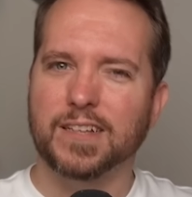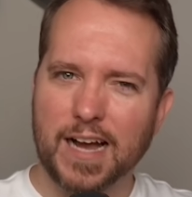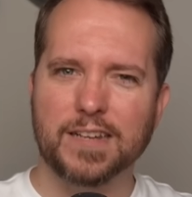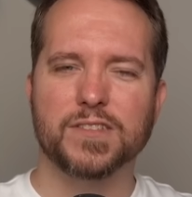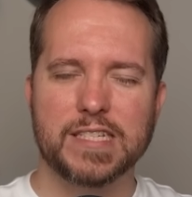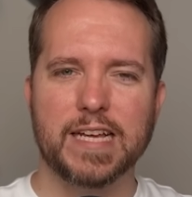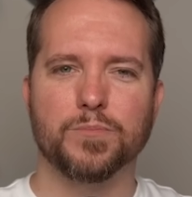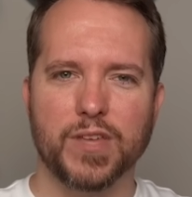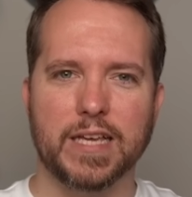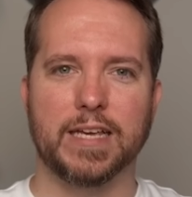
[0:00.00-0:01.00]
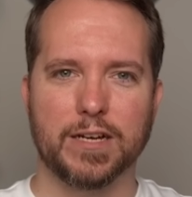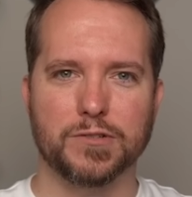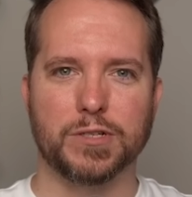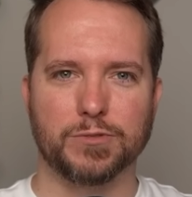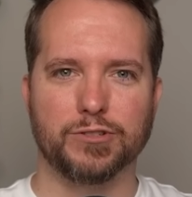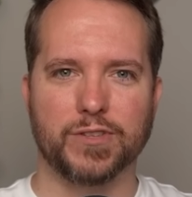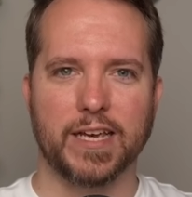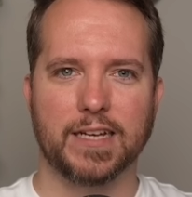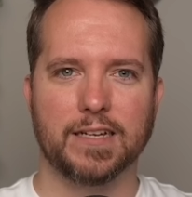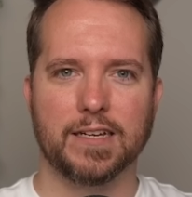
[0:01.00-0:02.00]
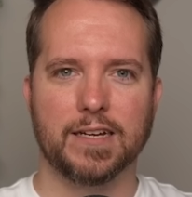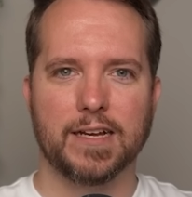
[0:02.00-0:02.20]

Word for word: Kind of the same thing here, don't you think?